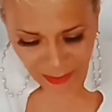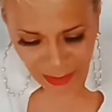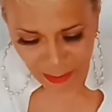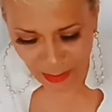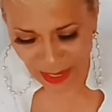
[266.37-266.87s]
of the
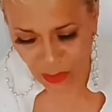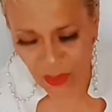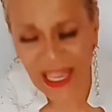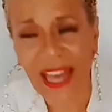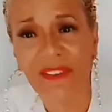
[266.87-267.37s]
month,
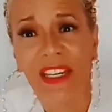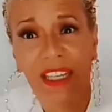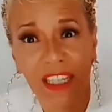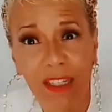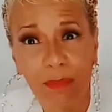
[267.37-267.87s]
we have
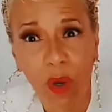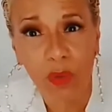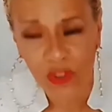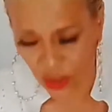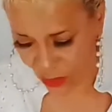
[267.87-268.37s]

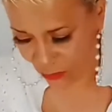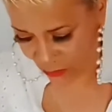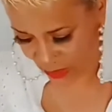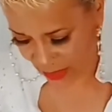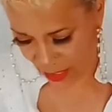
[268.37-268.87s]
emotional
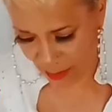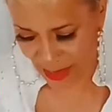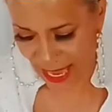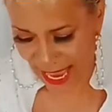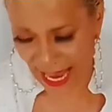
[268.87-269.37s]
freedom
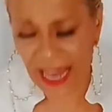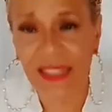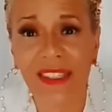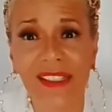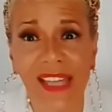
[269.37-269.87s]

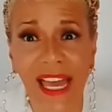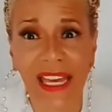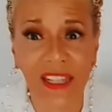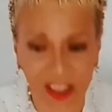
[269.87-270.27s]
and the Ten